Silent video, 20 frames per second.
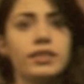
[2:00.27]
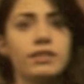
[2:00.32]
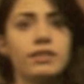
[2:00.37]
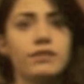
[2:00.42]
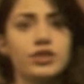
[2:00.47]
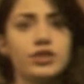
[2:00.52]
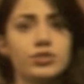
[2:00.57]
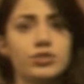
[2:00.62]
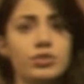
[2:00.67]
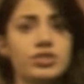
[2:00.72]

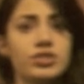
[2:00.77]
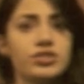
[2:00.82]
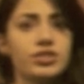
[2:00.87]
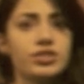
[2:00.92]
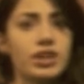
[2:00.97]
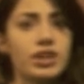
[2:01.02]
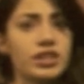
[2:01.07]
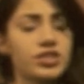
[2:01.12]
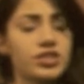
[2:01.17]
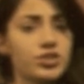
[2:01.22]
which was
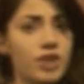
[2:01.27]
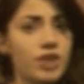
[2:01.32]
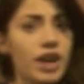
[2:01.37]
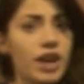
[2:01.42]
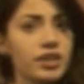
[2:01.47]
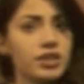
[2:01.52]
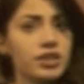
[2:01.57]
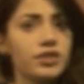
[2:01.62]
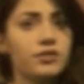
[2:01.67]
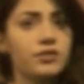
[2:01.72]

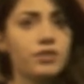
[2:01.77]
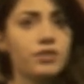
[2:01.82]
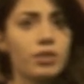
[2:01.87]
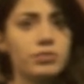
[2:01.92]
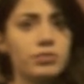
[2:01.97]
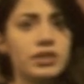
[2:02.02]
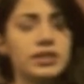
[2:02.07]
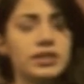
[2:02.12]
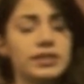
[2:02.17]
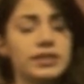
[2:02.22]
extracted
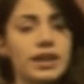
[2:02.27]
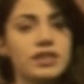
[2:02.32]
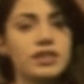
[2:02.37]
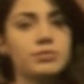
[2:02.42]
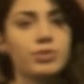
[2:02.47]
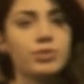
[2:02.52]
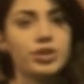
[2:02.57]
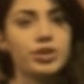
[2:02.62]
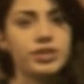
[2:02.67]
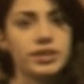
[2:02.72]
from the glass
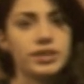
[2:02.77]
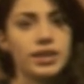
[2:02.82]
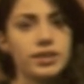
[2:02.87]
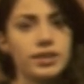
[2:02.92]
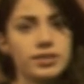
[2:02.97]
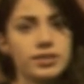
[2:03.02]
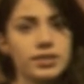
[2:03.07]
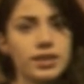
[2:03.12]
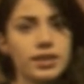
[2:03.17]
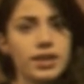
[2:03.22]

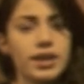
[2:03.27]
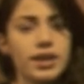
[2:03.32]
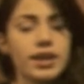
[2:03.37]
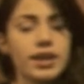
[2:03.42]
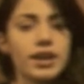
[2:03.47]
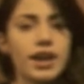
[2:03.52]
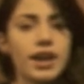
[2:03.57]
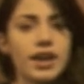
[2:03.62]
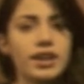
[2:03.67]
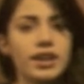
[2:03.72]
particles,
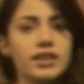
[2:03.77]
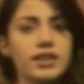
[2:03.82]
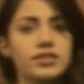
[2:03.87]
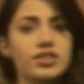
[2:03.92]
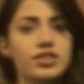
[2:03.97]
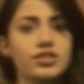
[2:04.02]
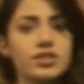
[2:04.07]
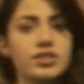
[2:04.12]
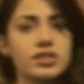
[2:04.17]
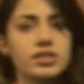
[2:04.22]
and as
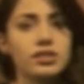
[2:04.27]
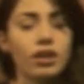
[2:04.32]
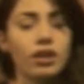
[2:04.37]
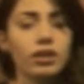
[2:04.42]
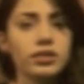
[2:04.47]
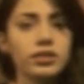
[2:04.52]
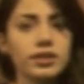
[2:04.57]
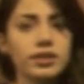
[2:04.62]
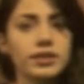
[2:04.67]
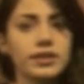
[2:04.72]
a
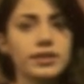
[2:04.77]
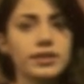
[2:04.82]
result,